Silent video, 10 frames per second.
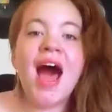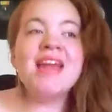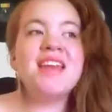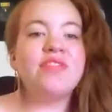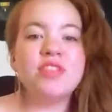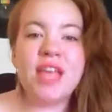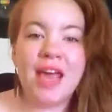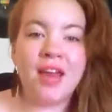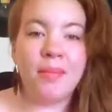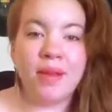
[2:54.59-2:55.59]
I never
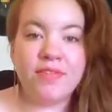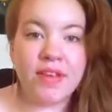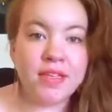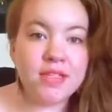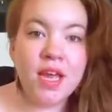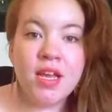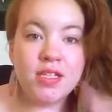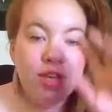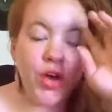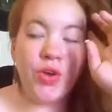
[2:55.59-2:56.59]
tan on my face.
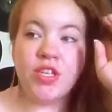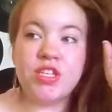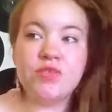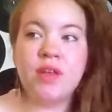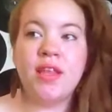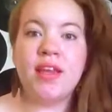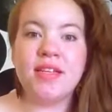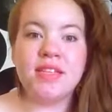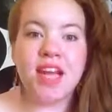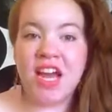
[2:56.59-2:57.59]
So this is really
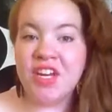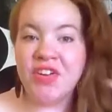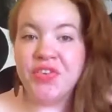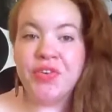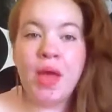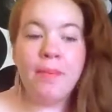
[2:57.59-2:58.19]
nice to kind of